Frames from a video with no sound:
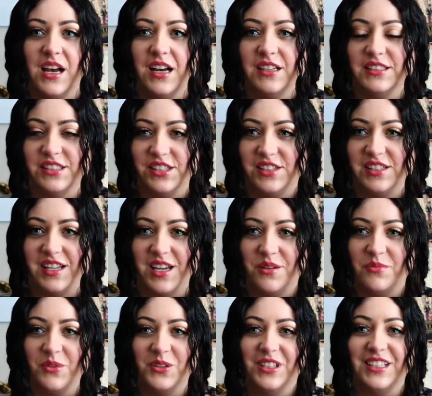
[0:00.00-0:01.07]

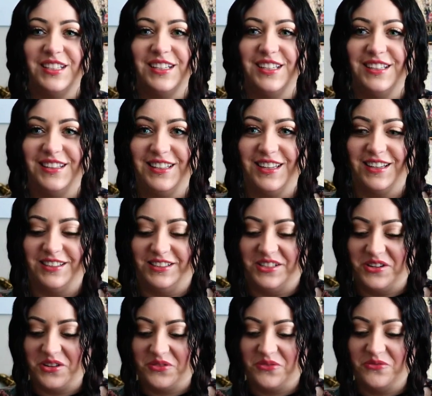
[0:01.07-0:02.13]
unstable and in the
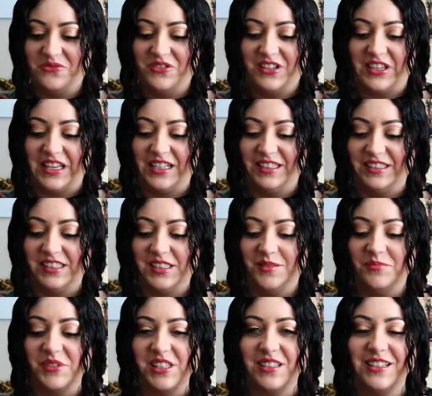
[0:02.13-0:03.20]
unknown that it
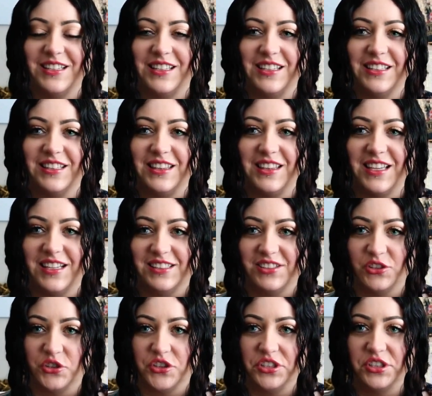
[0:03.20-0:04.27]
seems like
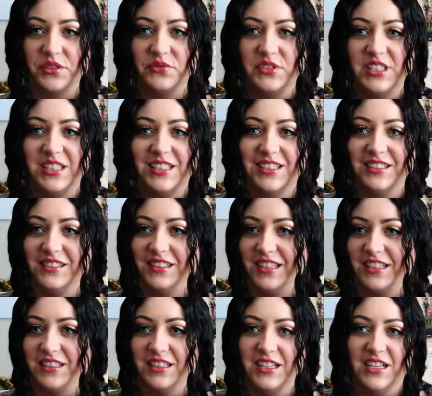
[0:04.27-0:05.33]
things are shifting
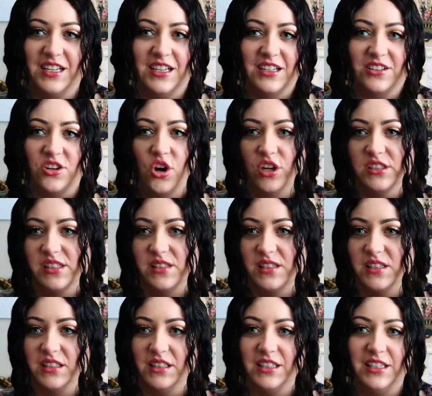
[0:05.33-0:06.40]
like
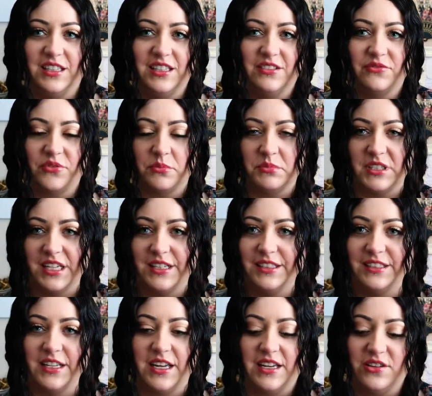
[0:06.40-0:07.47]
constantly from day
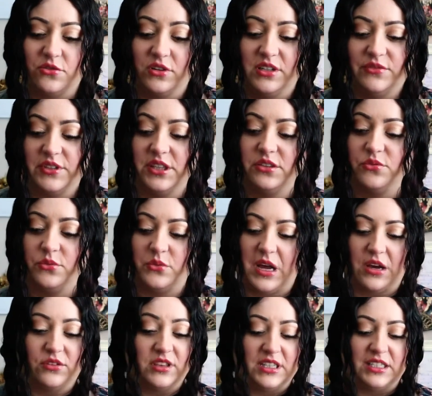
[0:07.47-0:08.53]
to day or even
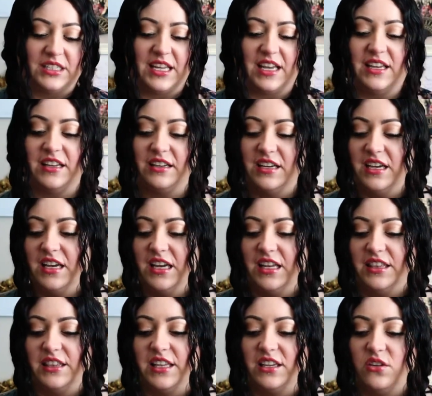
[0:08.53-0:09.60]
throughout the day.
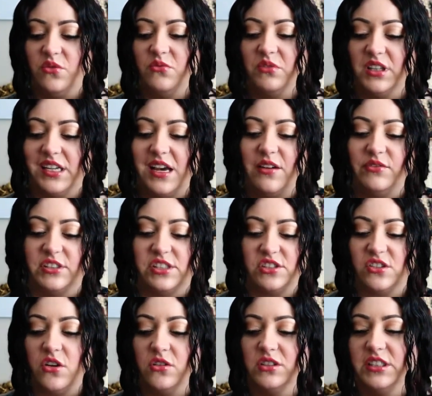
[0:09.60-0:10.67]
They don't really have a
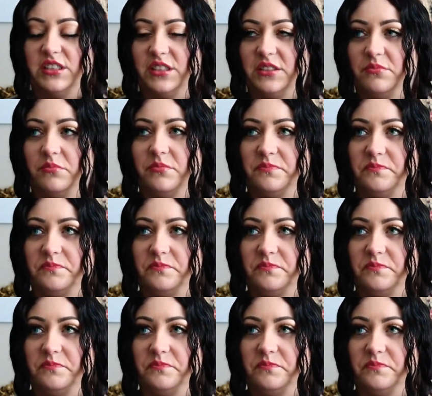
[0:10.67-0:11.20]
solid,